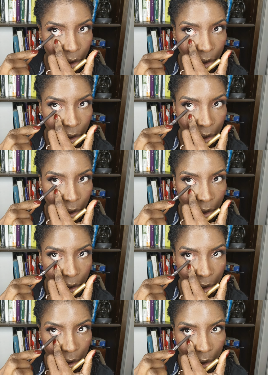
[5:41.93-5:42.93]

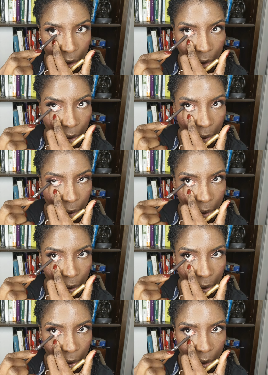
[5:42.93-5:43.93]

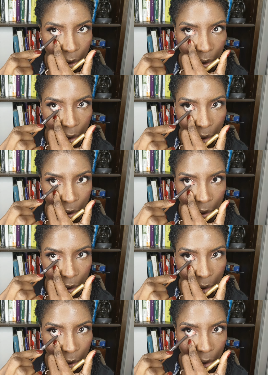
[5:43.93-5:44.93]

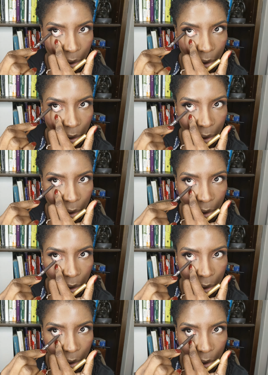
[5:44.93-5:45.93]

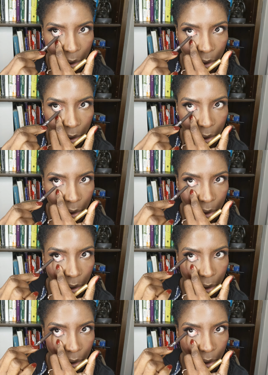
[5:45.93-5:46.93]

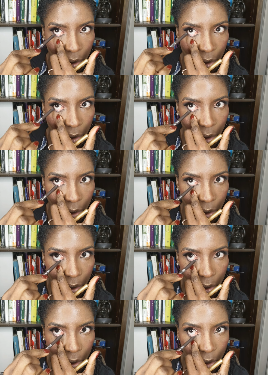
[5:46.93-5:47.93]

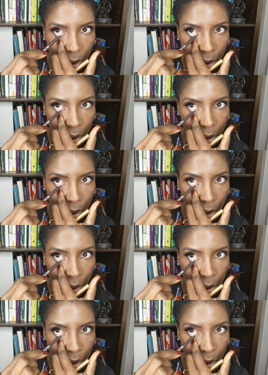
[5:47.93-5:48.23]
Nothing is said.